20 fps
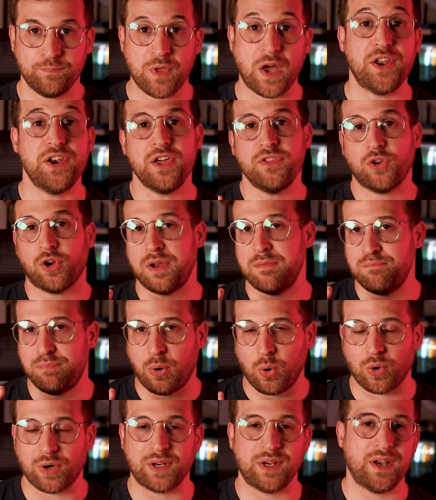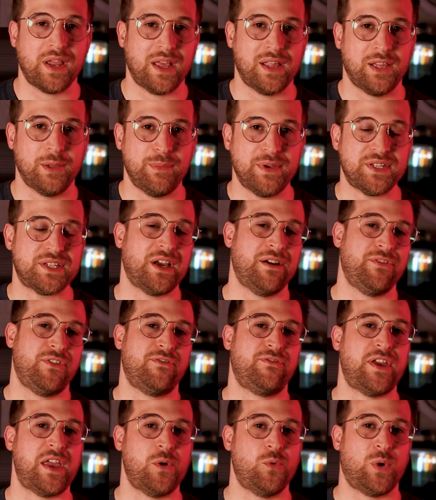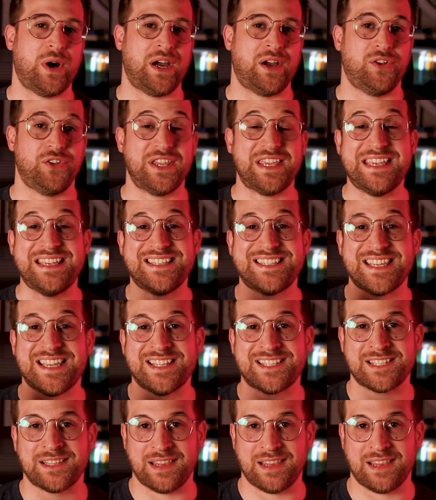Another important element of the Feywild is its